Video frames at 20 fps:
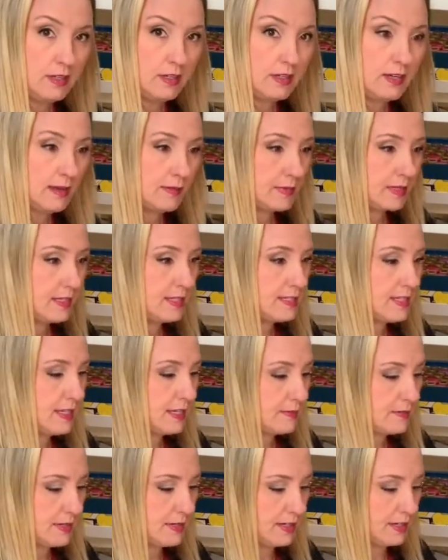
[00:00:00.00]
Now I'm going to
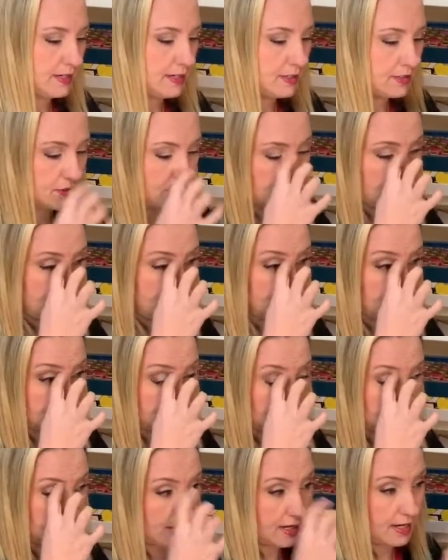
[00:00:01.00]
take my
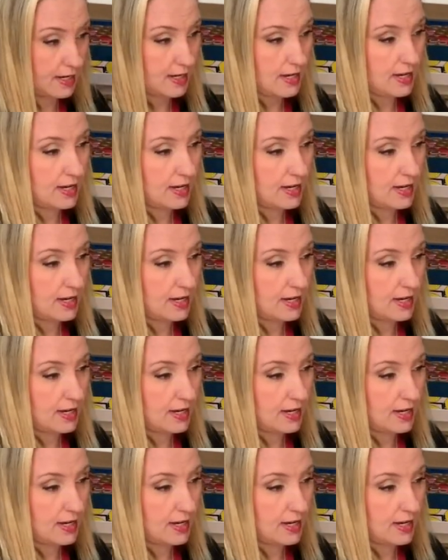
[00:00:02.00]
tracer, and